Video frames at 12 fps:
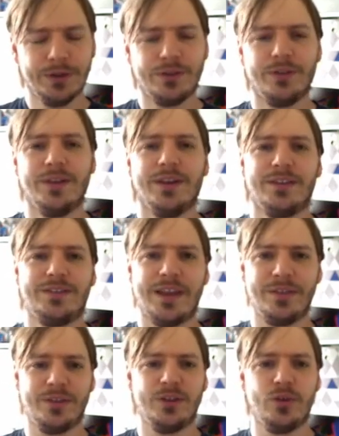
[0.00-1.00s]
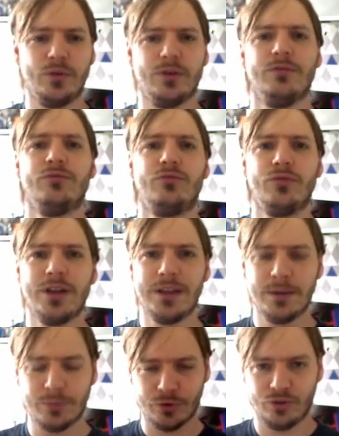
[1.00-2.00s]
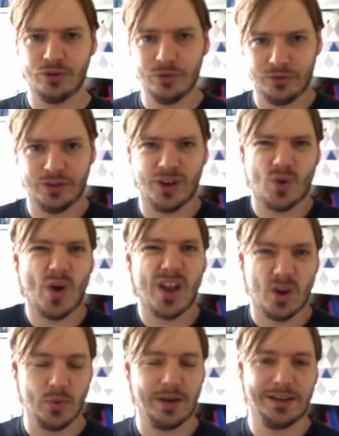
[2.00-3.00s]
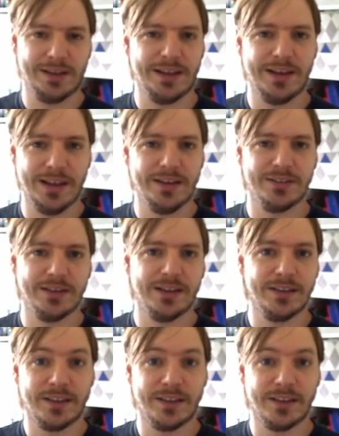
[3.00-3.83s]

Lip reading: to the extent that you can reproduce it quite quickly and easily.